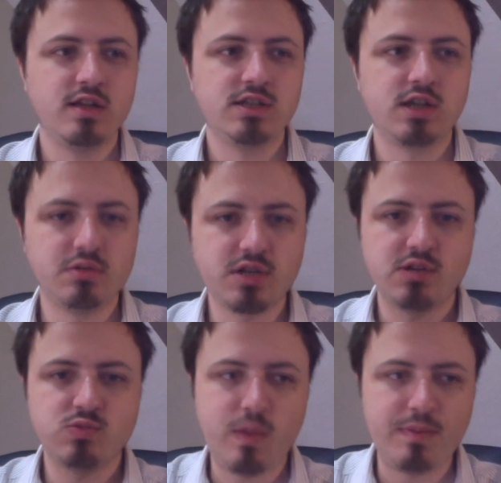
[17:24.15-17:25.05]
So I
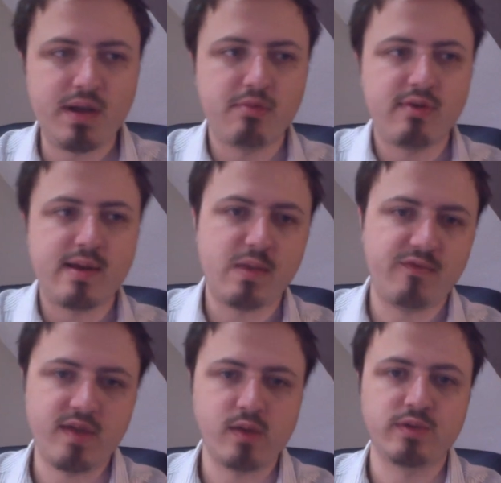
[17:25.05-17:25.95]
was whipping him around the
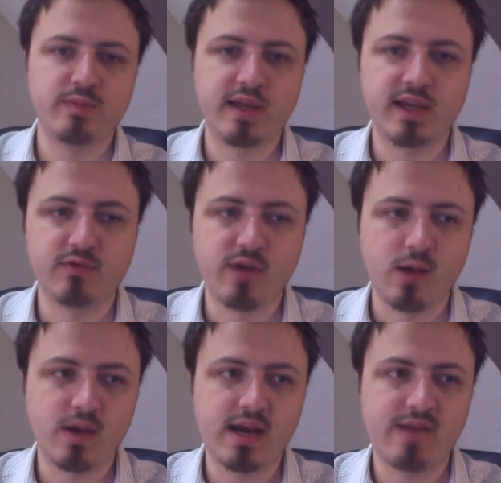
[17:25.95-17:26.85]
field and thinking, right,
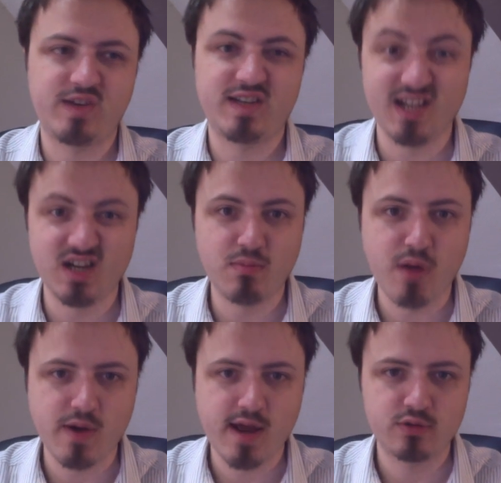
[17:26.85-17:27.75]
we're going to have to
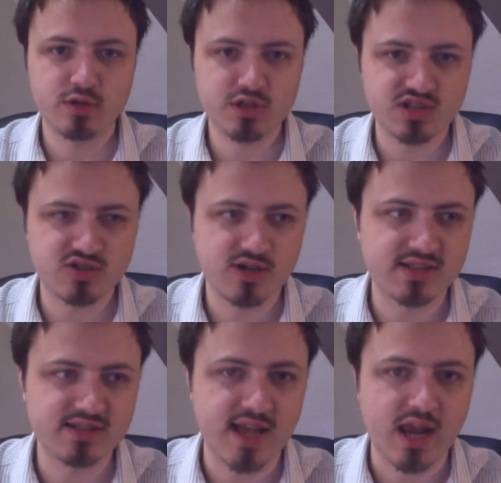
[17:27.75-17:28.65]
turbo now just to try and
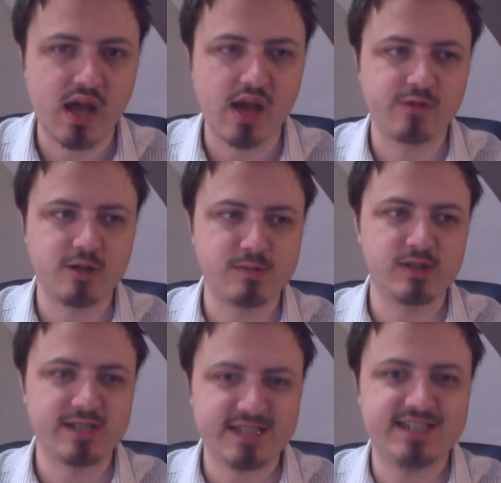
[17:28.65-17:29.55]
stay alive. Come on,
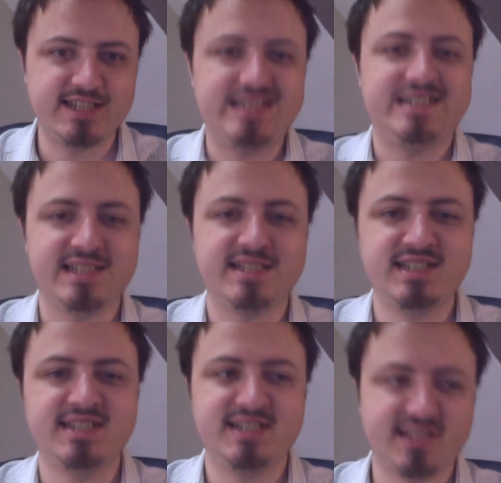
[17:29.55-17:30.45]
hang in
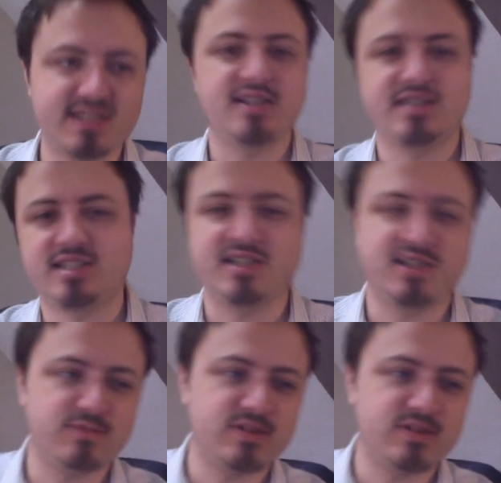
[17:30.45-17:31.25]
there, duck,